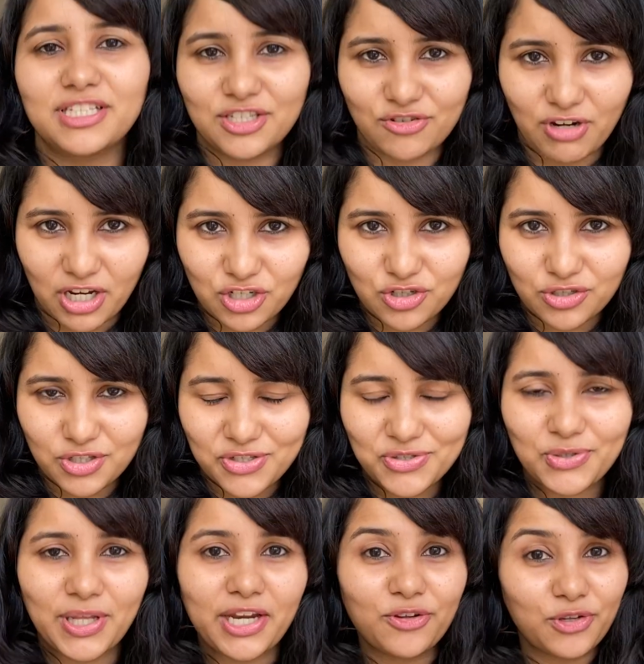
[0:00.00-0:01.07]
distractions
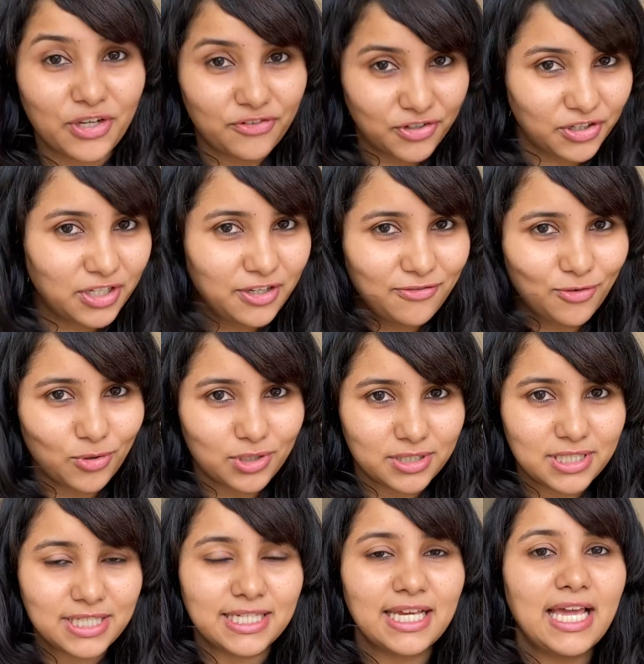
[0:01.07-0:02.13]
so that you can really
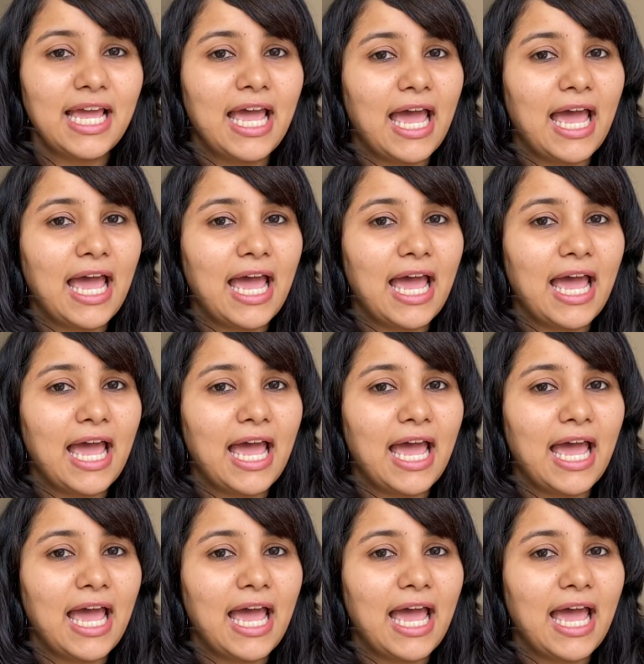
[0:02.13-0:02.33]
focus.